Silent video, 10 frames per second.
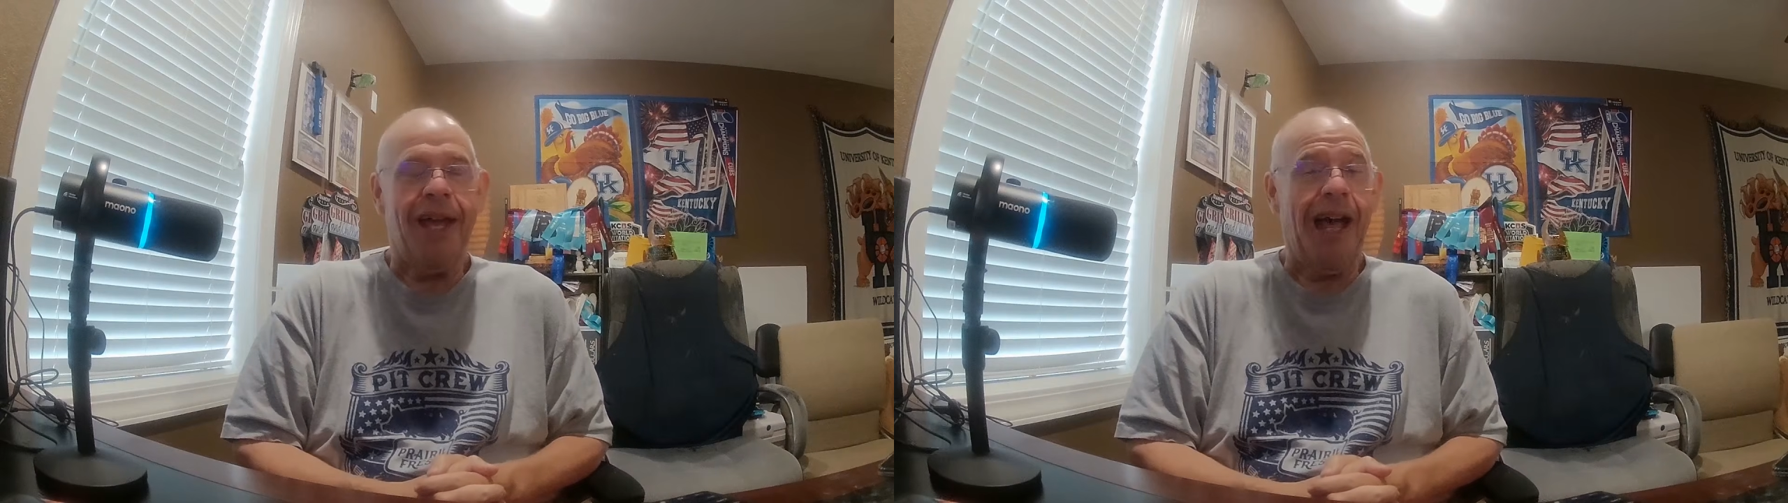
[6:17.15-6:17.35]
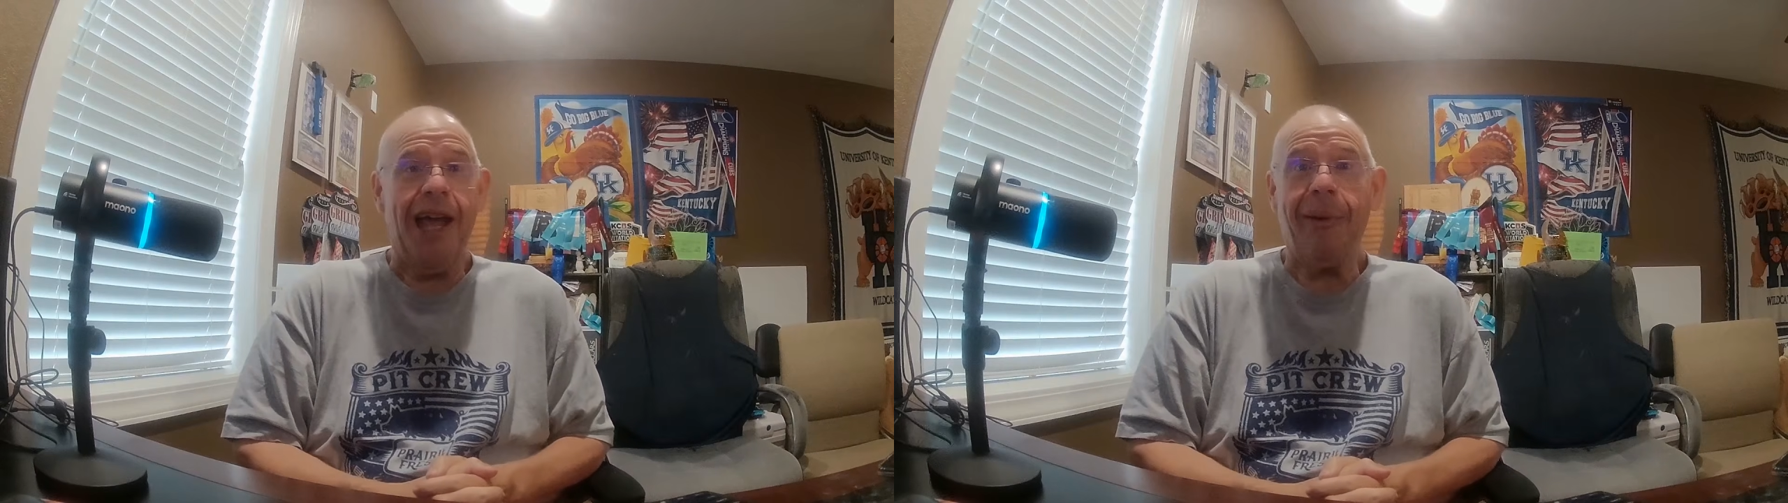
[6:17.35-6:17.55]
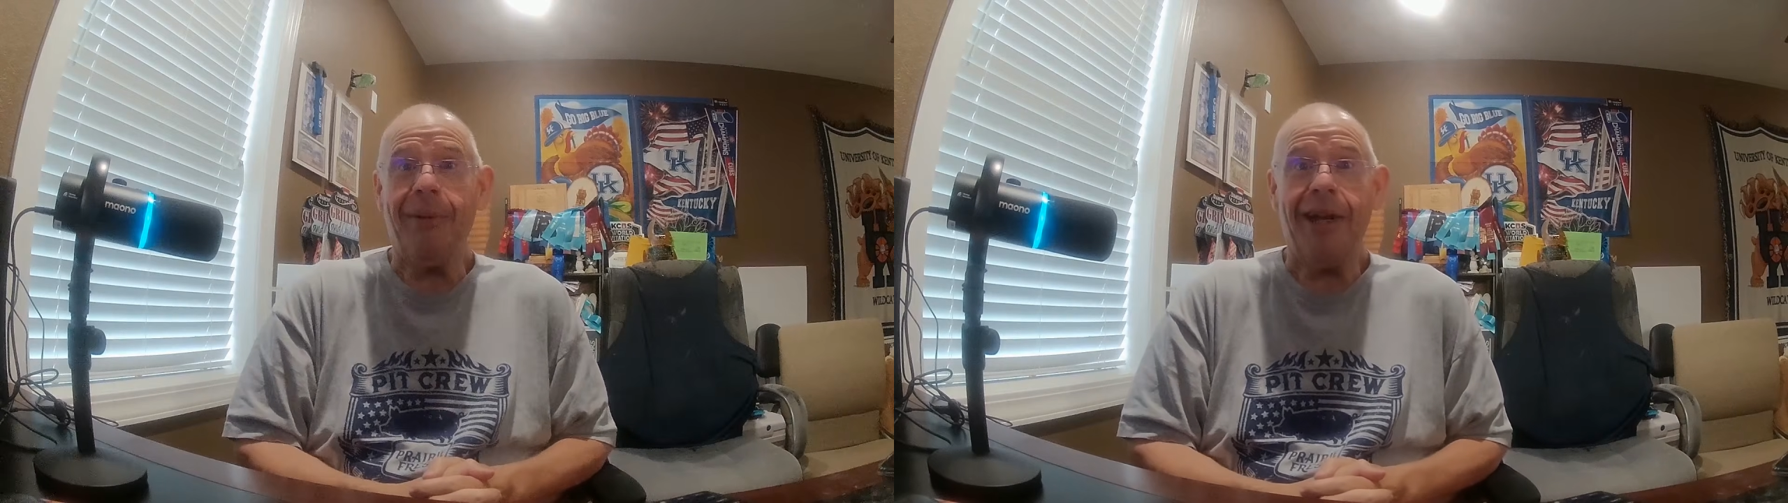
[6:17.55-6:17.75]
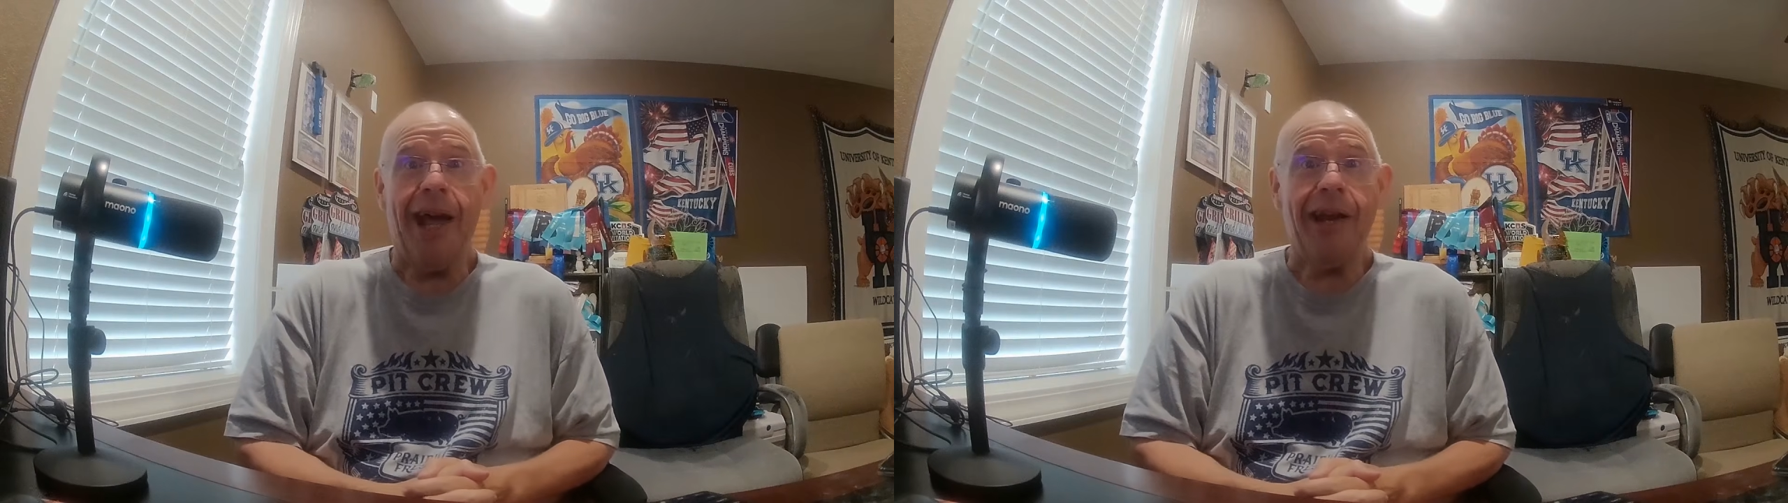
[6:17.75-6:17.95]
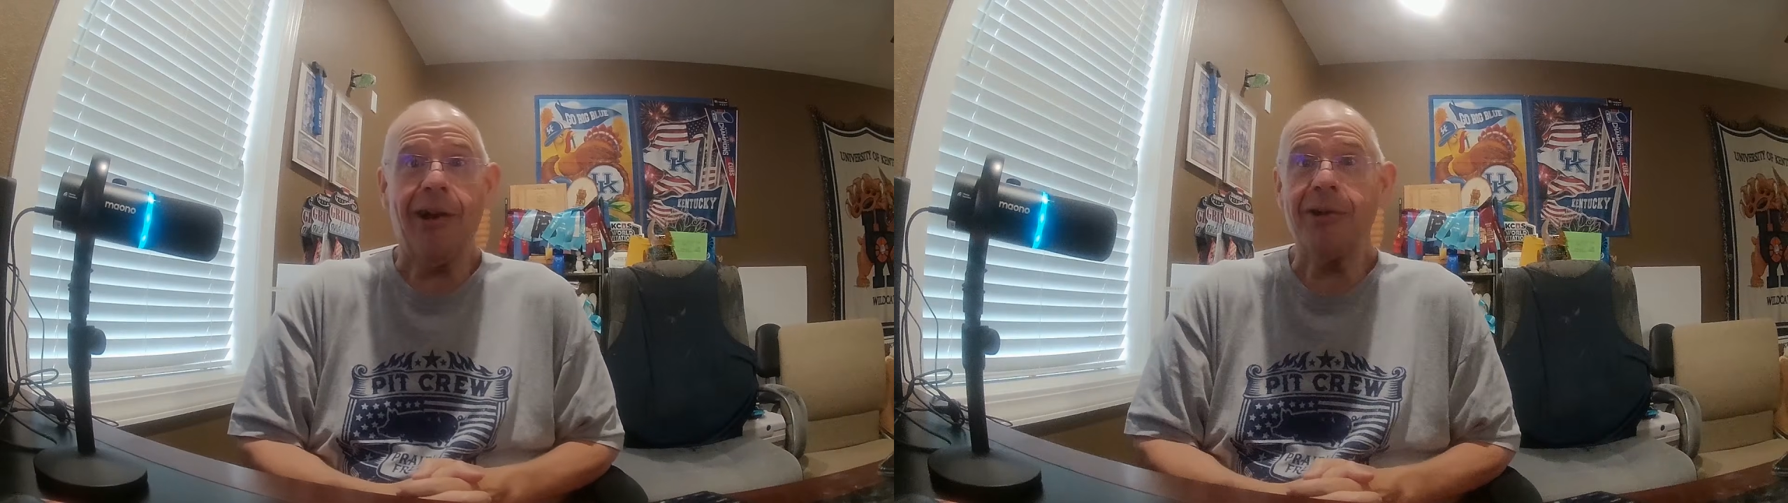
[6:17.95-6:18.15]
I am
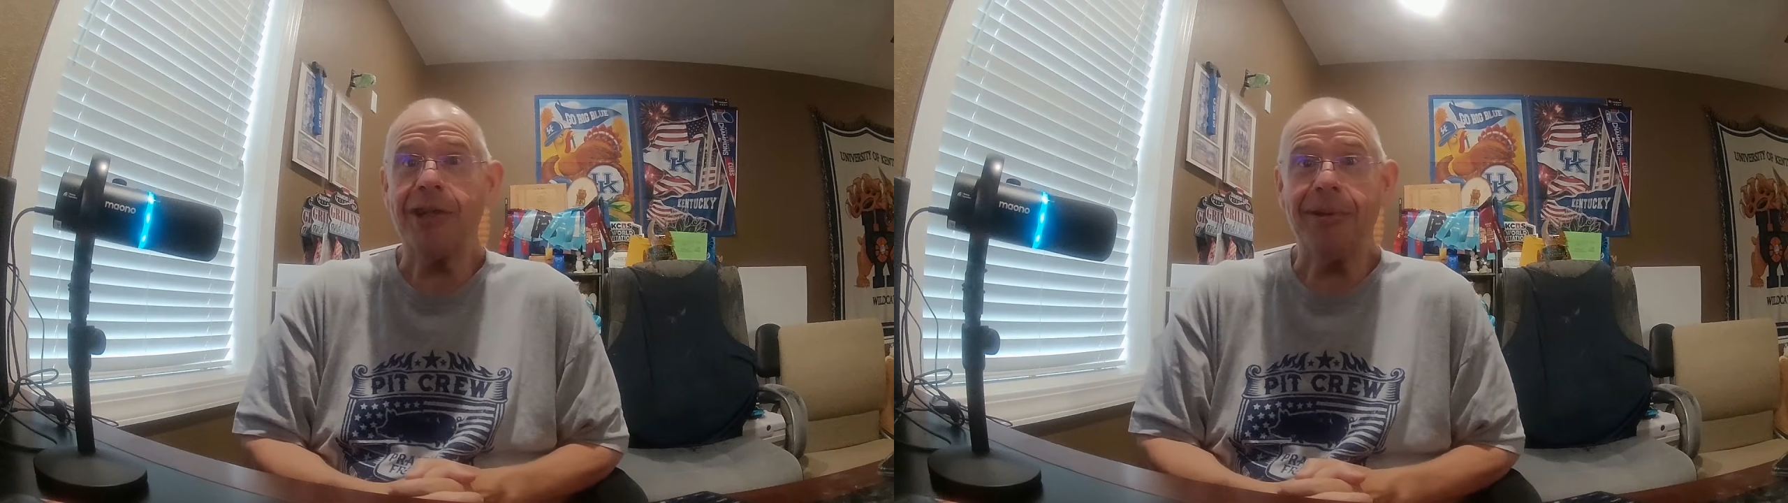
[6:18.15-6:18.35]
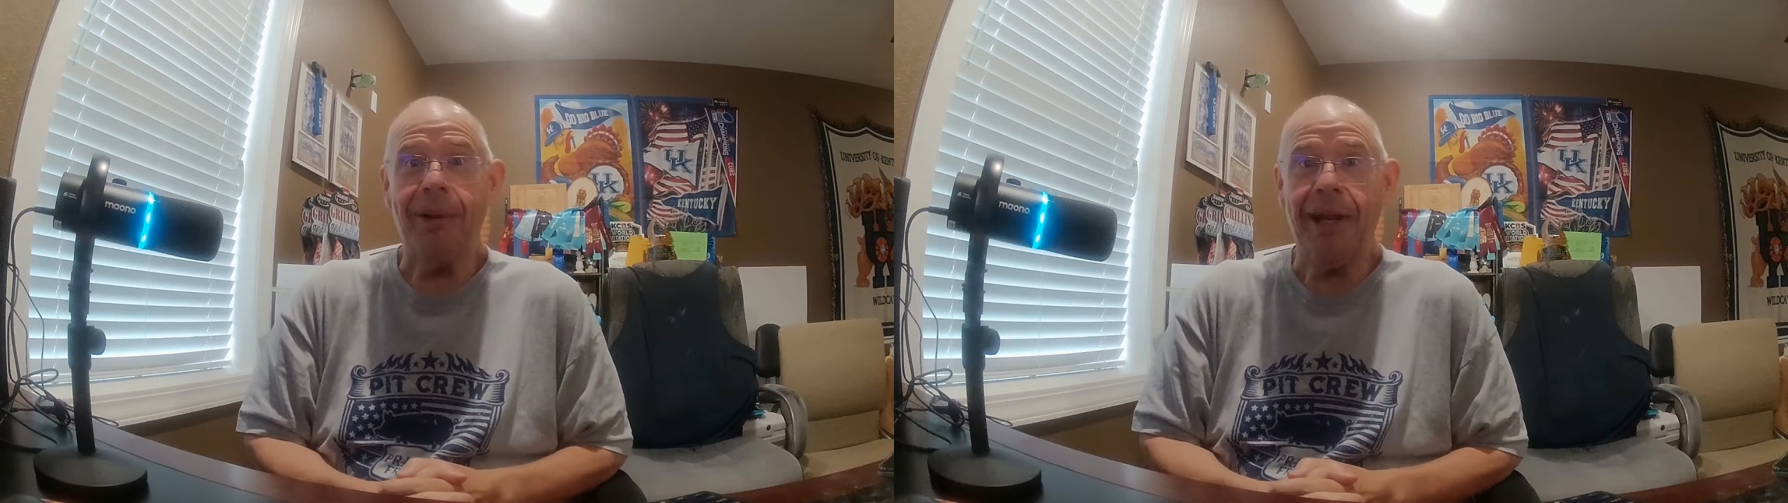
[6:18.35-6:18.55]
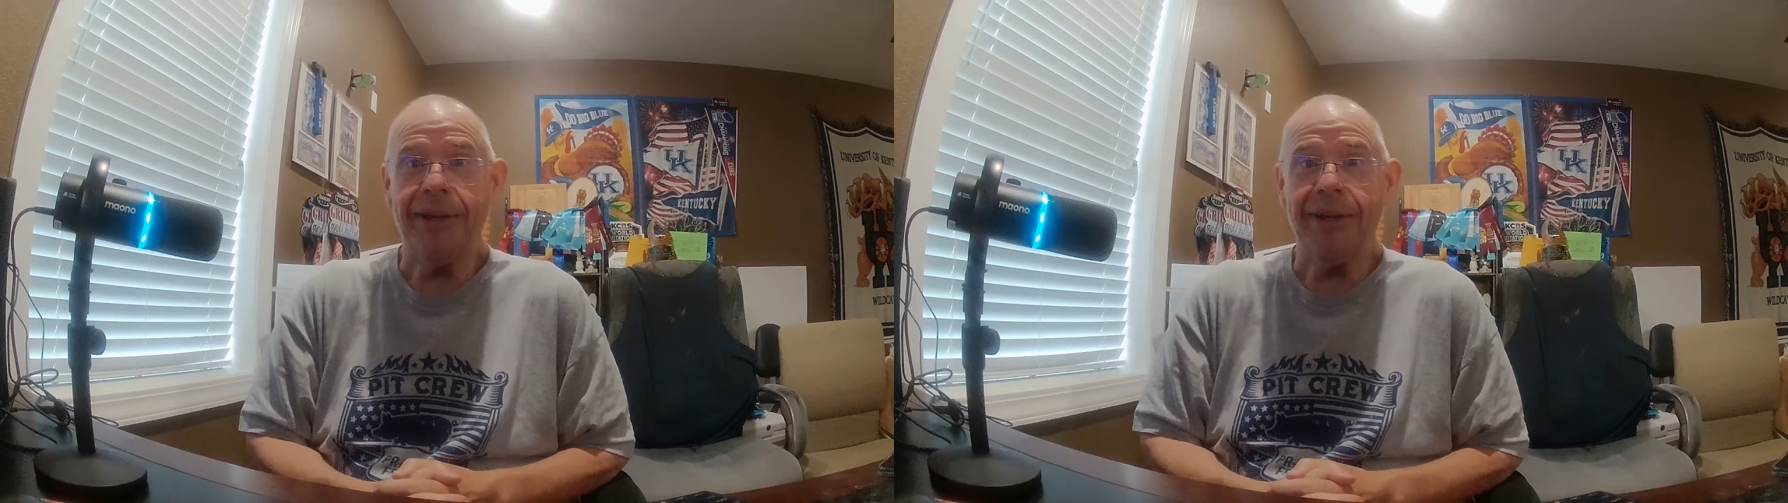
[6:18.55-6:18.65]
not allergic to money.